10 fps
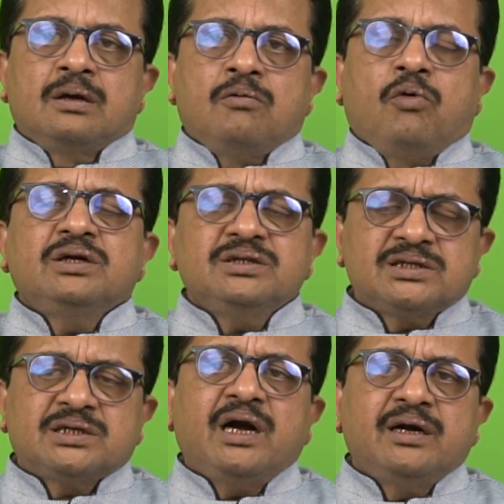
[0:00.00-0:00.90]
What is a
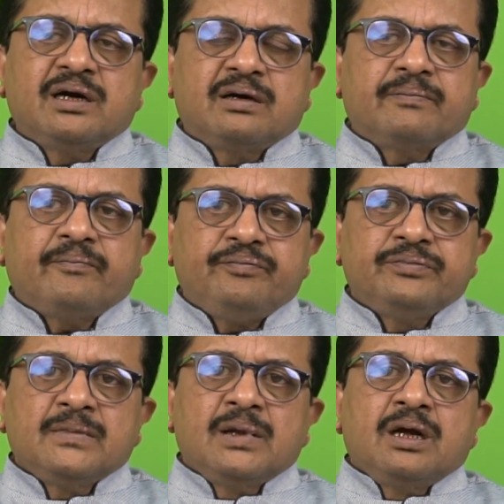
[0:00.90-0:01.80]
standard?
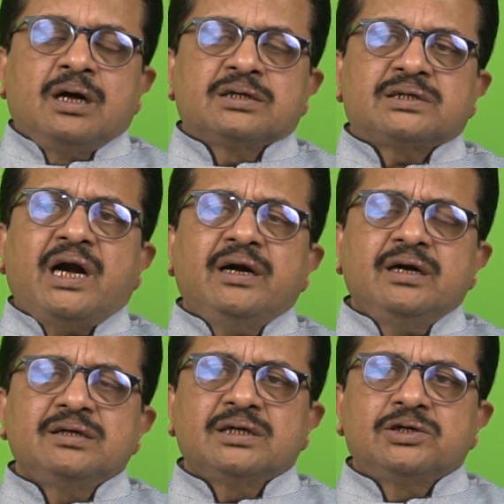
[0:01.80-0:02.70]
A
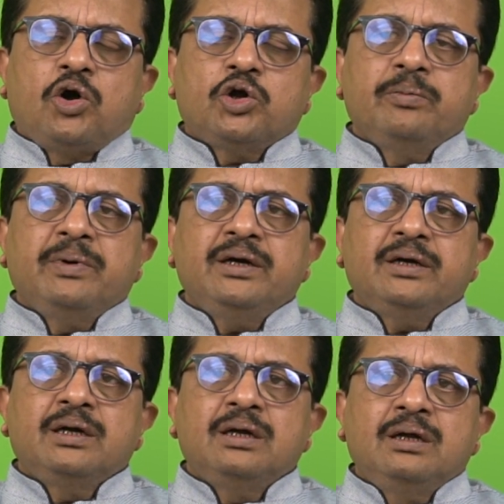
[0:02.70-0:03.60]
standard is a
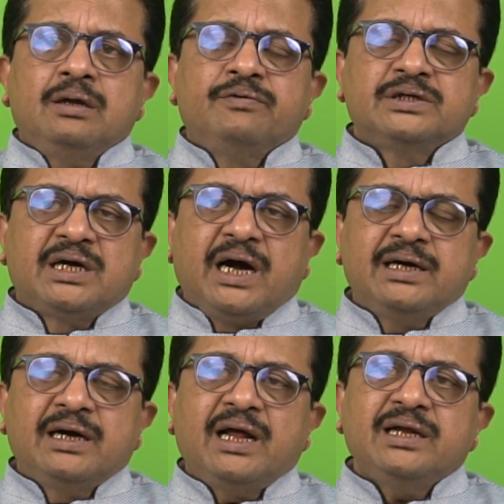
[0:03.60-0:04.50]
document which
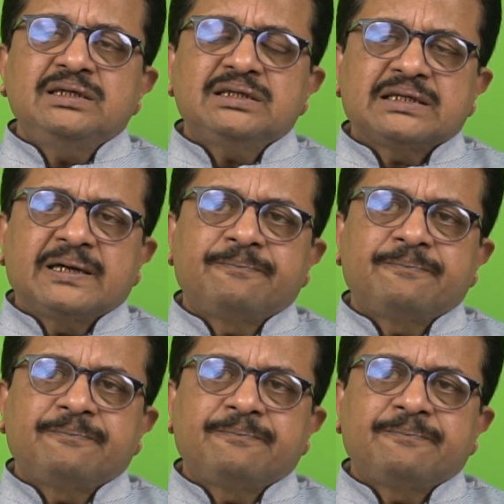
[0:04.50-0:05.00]
guidelines